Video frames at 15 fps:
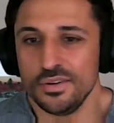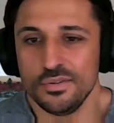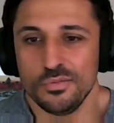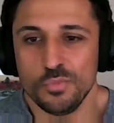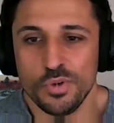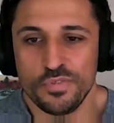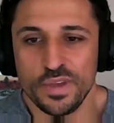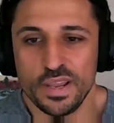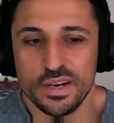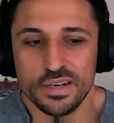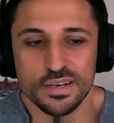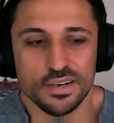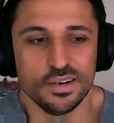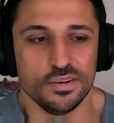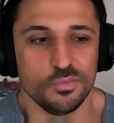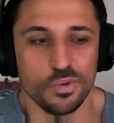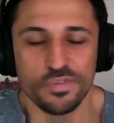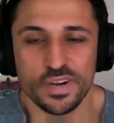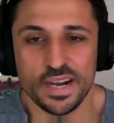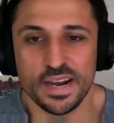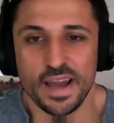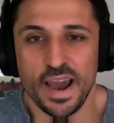within
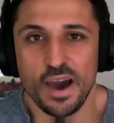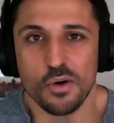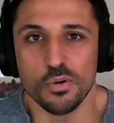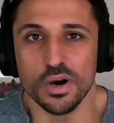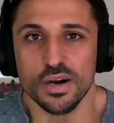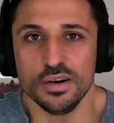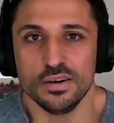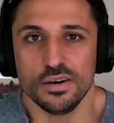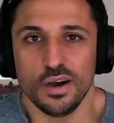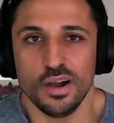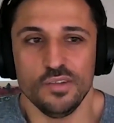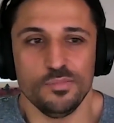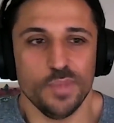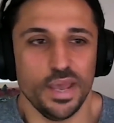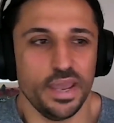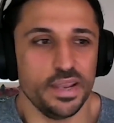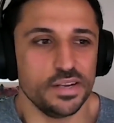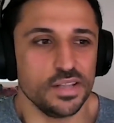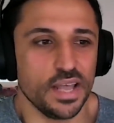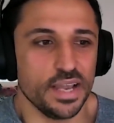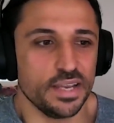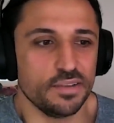within an hour i've made
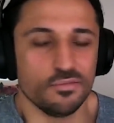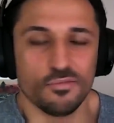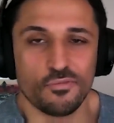like